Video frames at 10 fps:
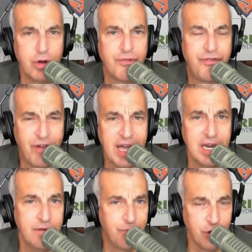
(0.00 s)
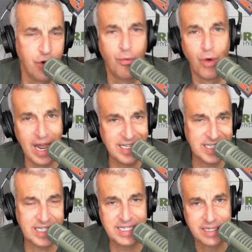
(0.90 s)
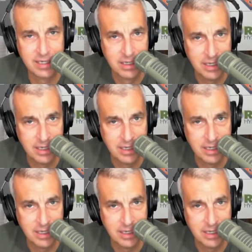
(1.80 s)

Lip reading: fighting for your rights